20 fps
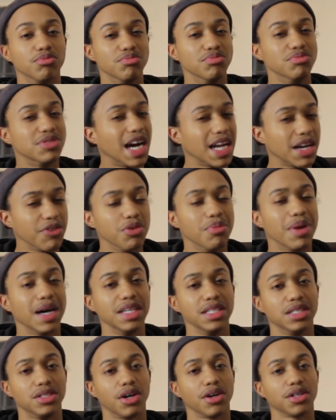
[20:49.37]
not
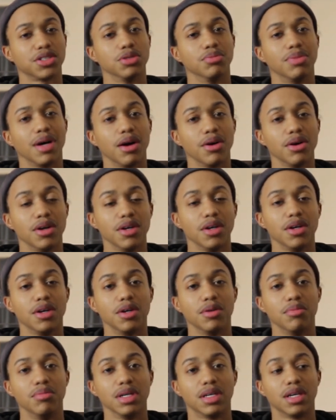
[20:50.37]
everybody talks about
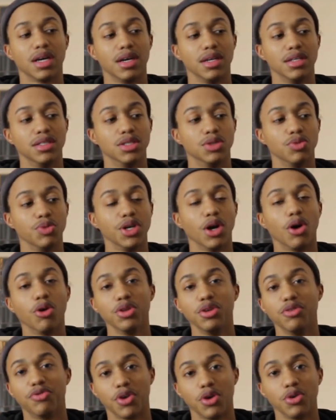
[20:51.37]
because we
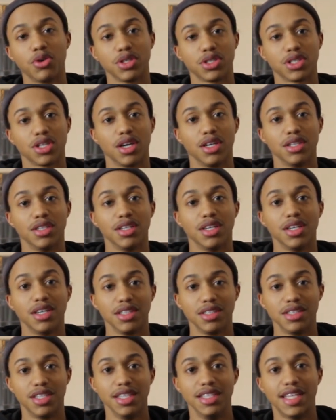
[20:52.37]
only focus on
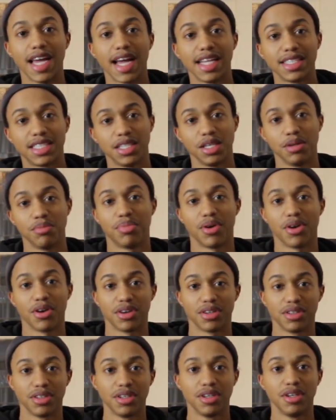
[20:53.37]
the dancing
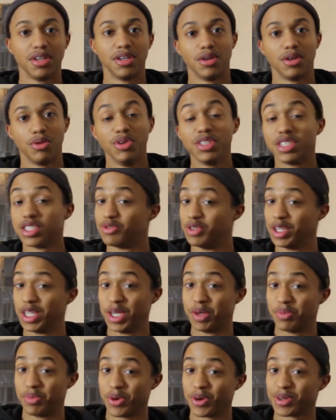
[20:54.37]
part, which is
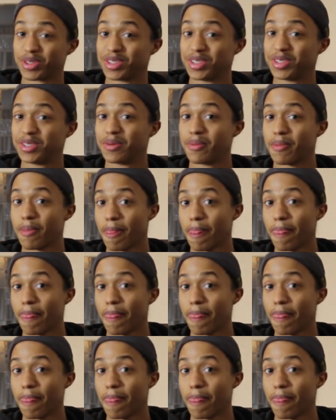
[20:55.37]
really important.